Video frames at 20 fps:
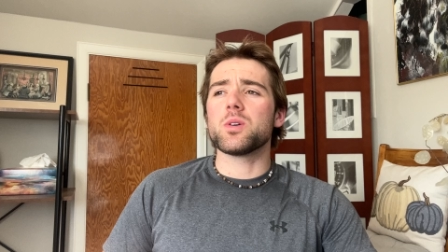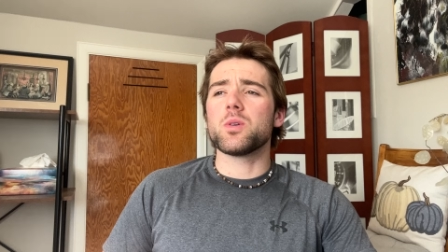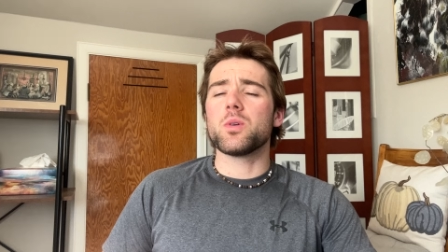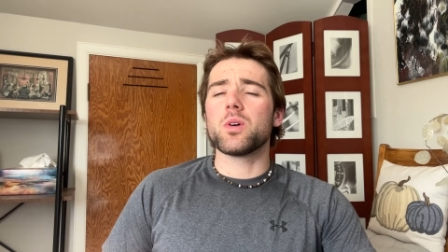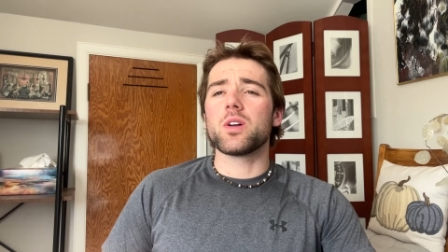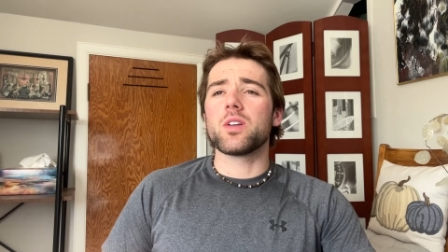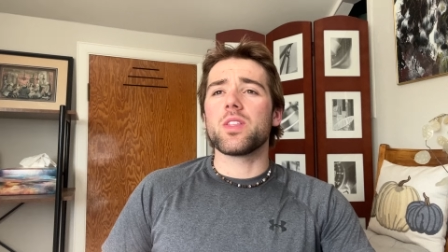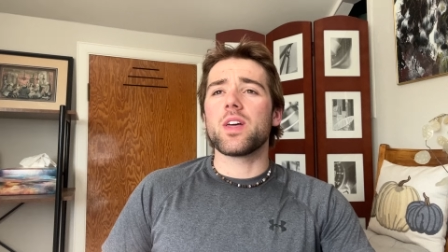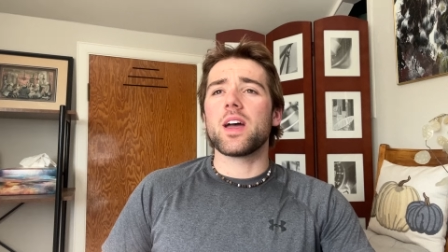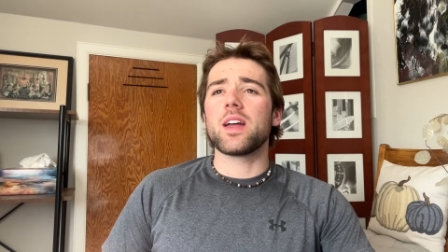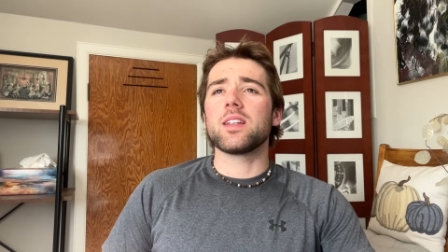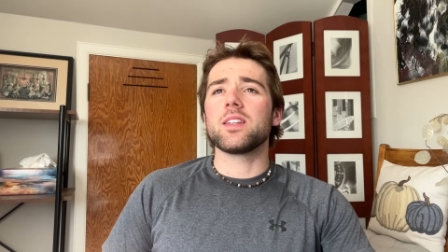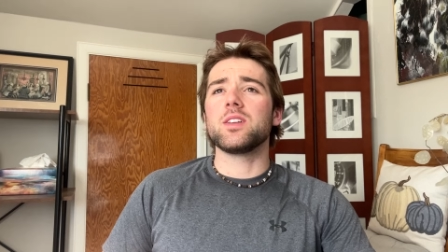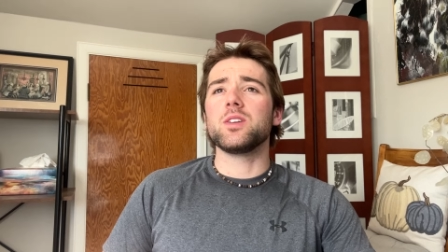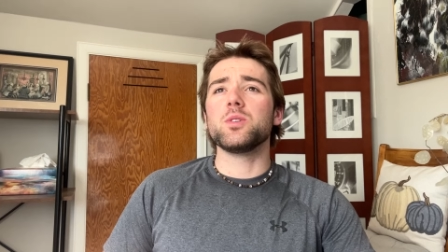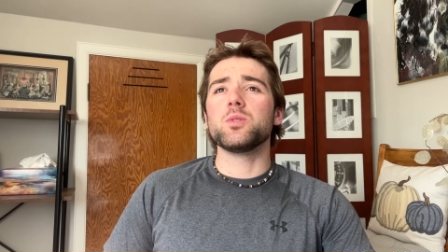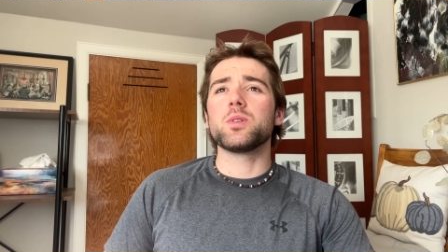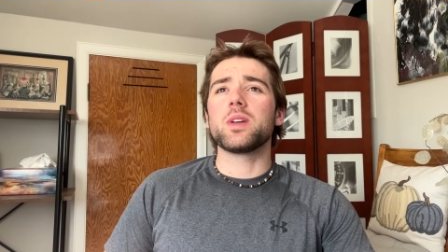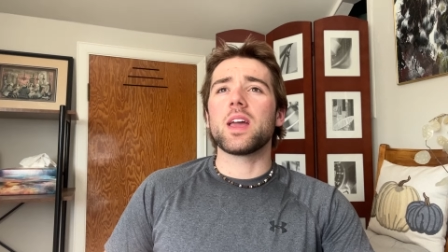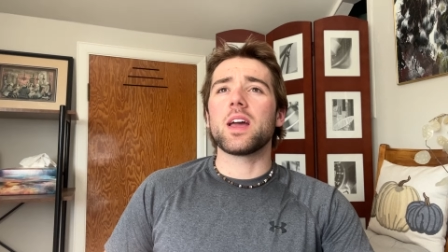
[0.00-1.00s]
or that
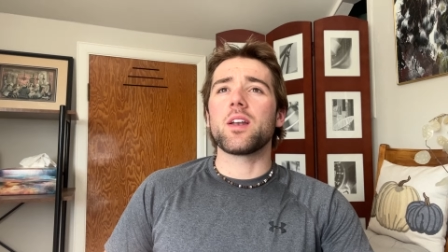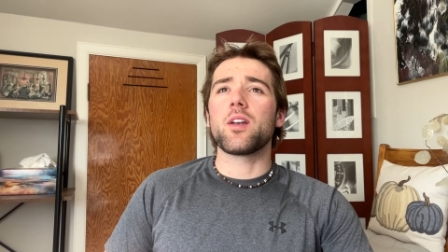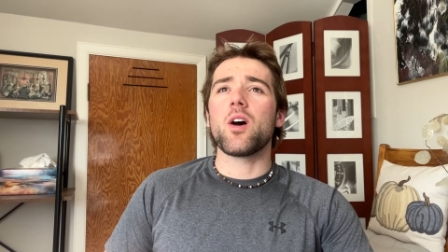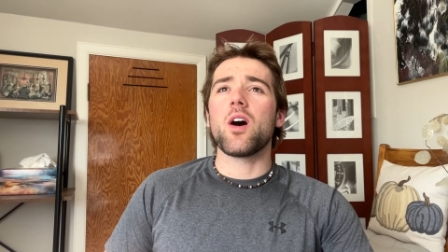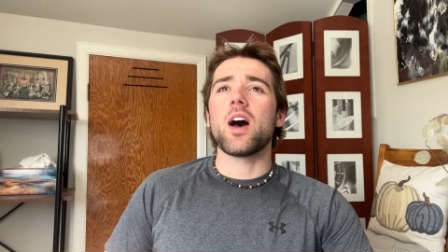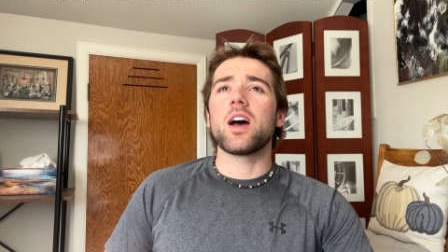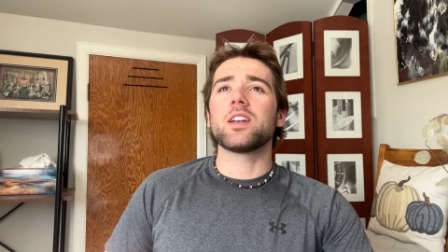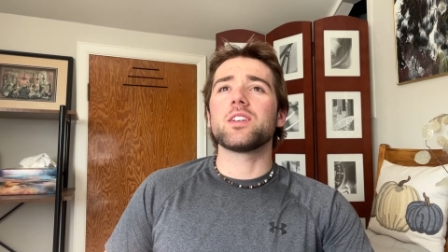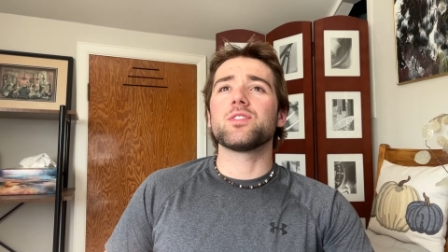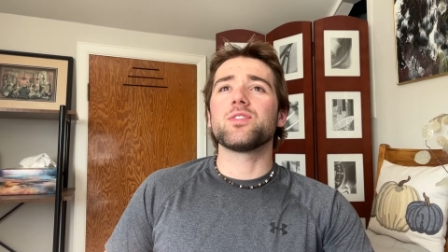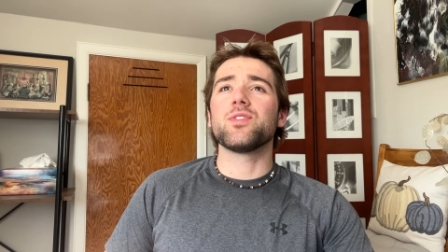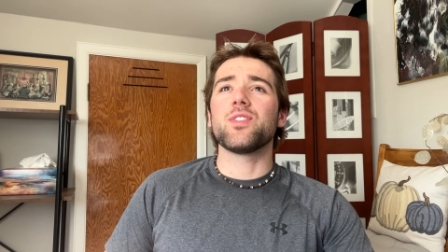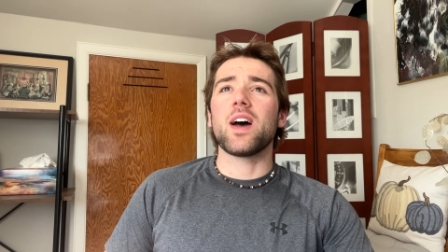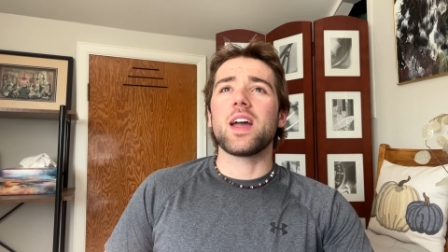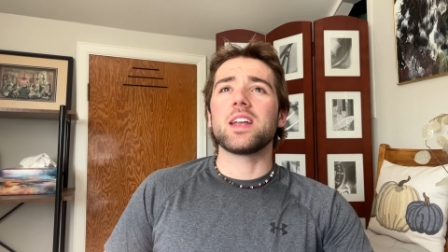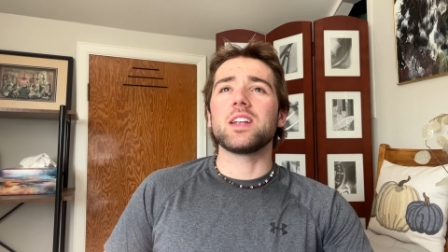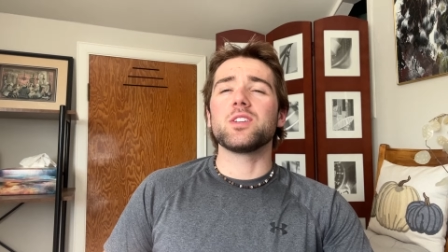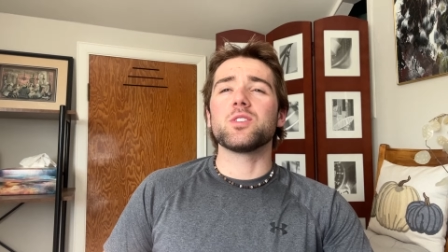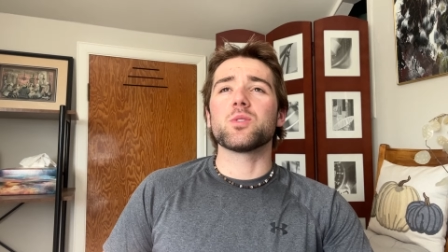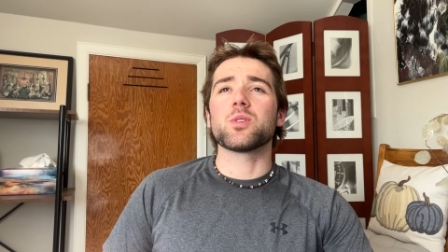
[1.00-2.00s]
you cannot
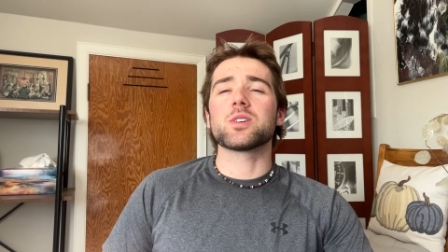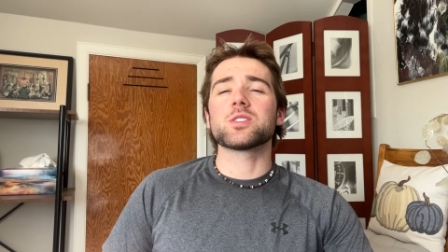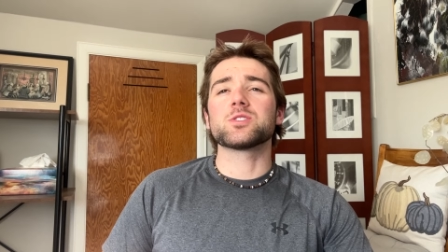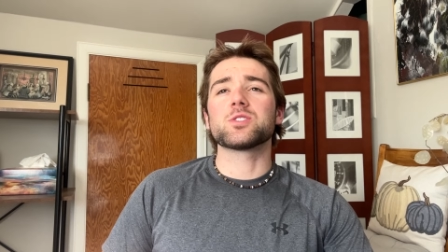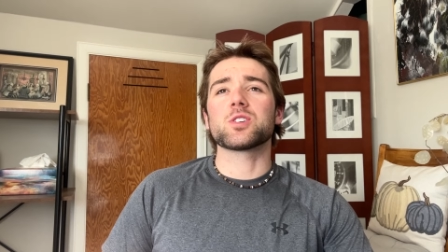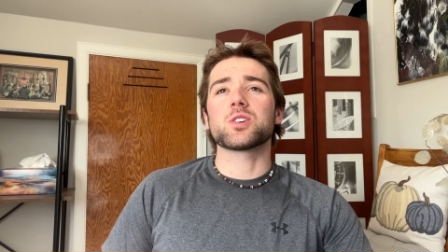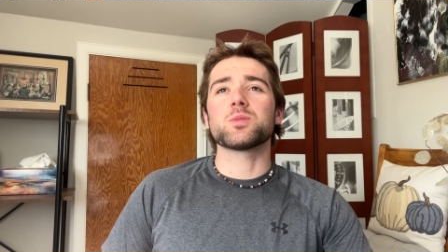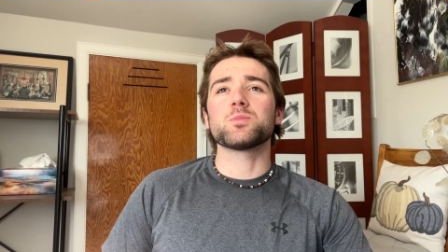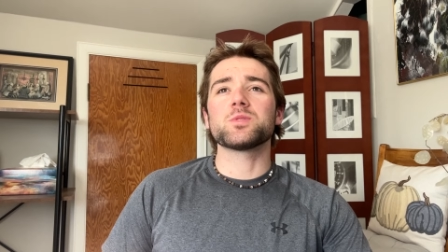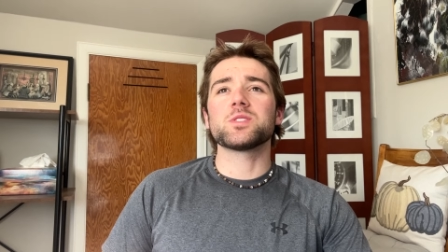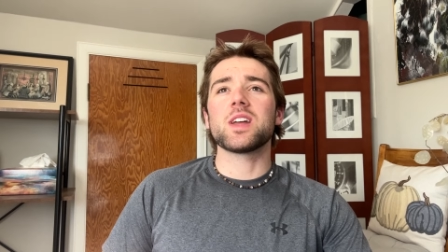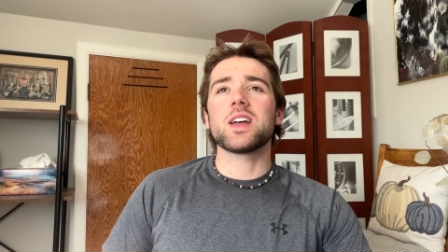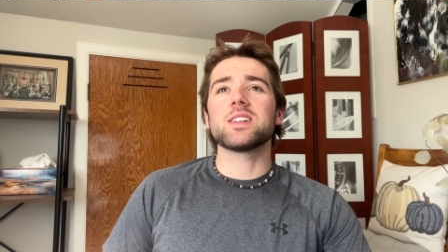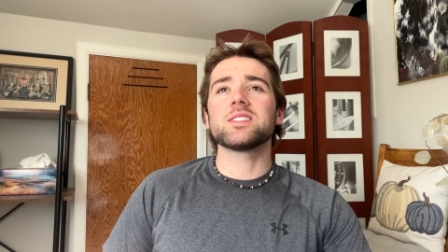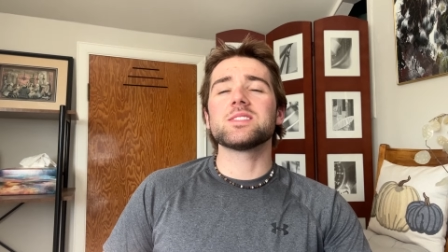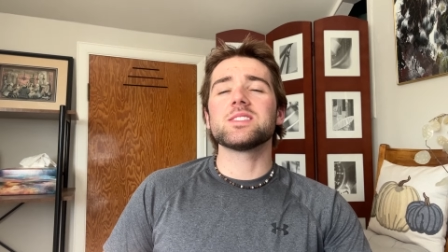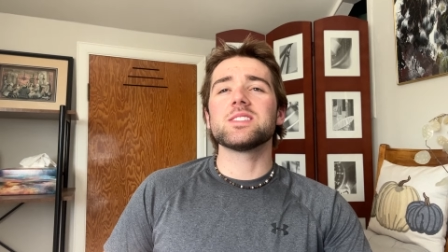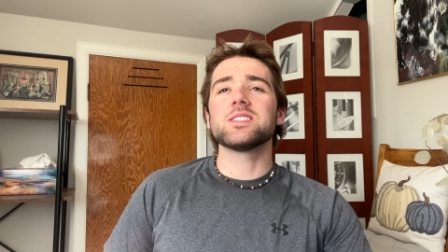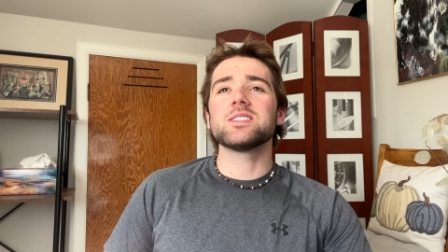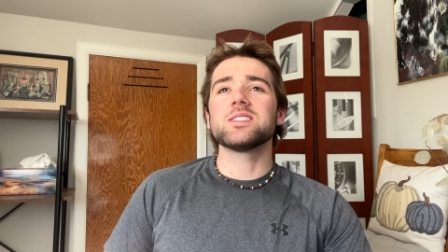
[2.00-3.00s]
fight your
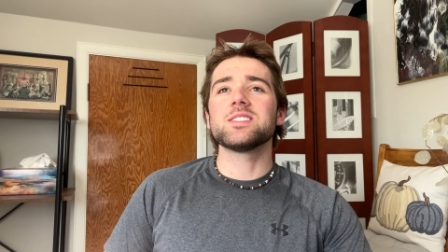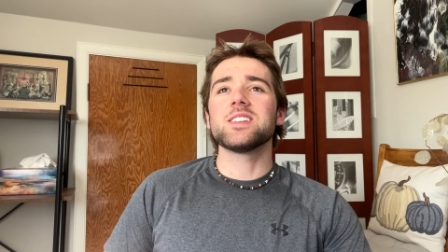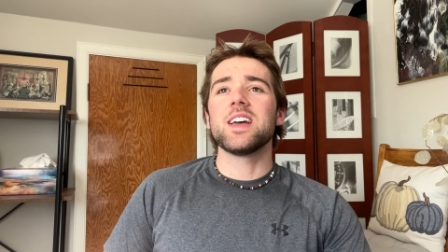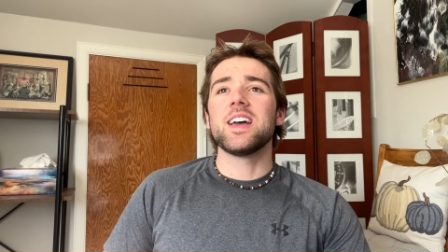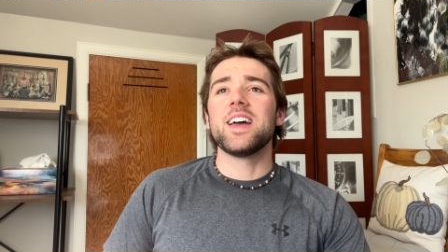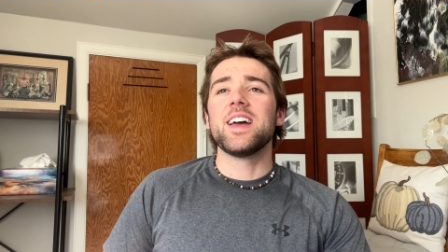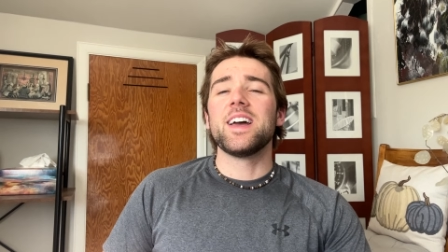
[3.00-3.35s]
circumstances